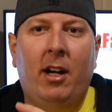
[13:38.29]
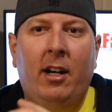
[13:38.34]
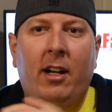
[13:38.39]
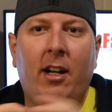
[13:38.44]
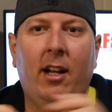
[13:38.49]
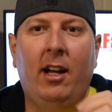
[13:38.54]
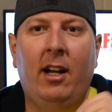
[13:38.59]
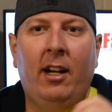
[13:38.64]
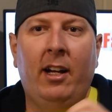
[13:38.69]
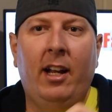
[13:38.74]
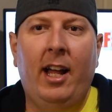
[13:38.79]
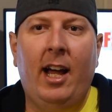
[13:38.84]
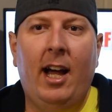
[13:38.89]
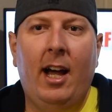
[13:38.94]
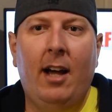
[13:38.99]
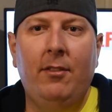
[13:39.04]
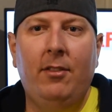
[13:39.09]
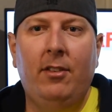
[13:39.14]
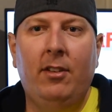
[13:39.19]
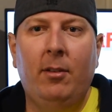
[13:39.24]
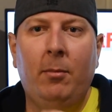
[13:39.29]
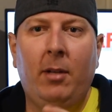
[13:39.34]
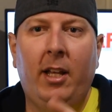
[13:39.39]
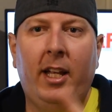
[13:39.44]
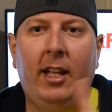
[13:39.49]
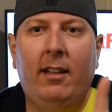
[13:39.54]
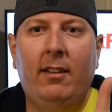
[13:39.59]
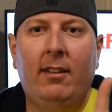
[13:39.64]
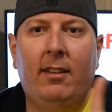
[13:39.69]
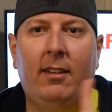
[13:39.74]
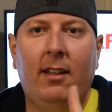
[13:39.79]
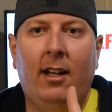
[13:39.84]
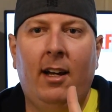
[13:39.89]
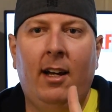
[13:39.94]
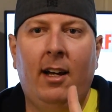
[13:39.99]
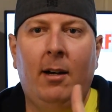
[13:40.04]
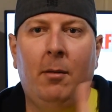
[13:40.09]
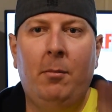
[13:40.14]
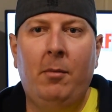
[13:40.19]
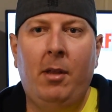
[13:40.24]
I'm going to have some links.
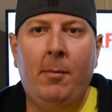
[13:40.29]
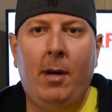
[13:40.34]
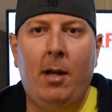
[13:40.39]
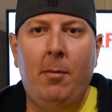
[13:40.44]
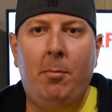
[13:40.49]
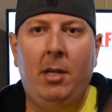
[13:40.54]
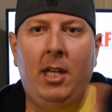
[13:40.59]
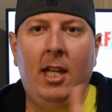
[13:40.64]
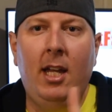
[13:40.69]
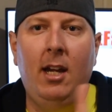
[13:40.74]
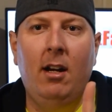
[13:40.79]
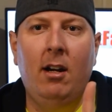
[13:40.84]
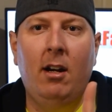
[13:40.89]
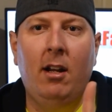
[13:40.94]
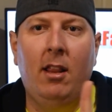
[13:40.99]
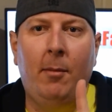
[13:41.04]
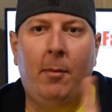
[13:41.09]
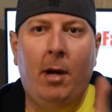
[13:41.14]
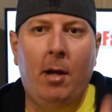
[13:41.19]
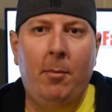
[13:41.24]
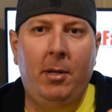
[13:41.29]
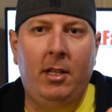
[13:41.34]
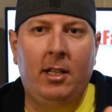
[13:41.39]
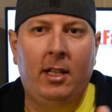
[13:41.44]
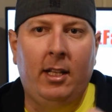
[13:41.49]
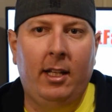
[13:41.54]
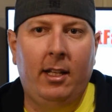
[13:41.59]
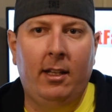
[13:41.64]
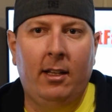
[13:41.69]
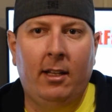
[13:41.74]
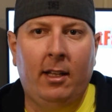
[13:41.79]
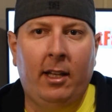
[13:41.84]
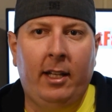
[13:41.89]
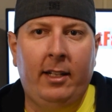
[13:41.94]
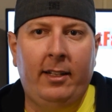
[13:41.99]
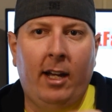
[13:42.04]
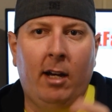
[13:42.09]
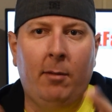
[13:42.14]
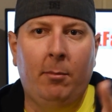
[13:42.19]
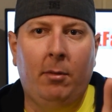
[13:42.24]
They might be here. They might be in the
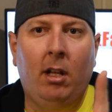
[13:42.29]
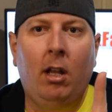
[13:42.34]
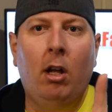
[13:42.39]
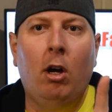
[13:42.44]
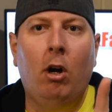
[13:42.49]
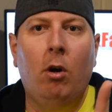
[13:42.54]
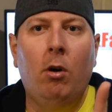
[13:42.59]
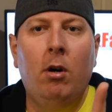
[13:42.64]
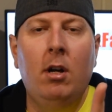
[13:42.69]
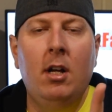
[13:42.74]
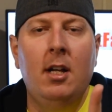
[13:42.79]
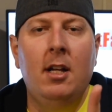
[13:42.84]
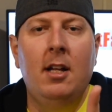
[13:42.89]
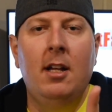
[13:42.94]
link down below.